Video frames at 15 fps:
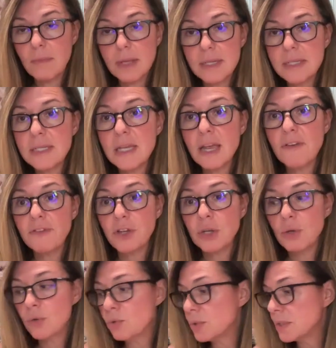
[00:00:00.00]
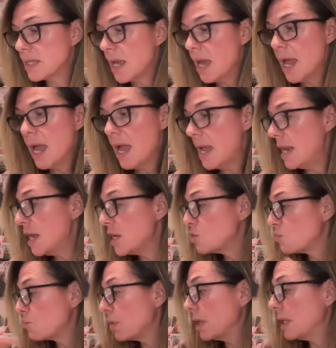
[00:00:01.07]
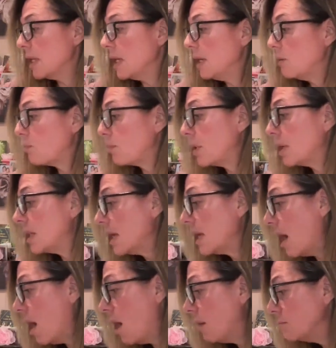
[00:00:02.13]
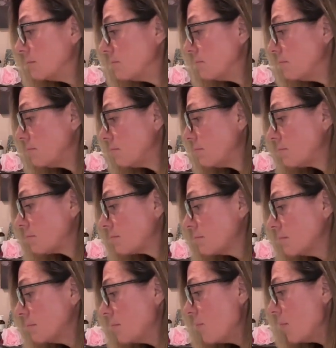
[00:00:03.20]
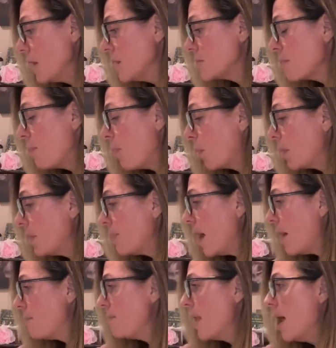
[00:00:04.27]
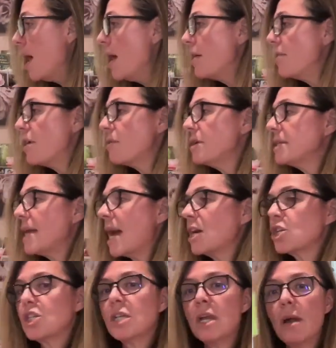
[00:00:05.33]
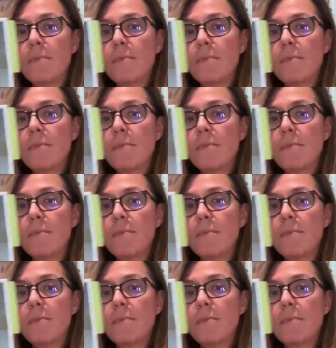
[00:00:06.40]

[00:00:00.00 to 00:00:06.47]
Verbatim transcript: CFUs, it has really, really um, supported them. There is actually a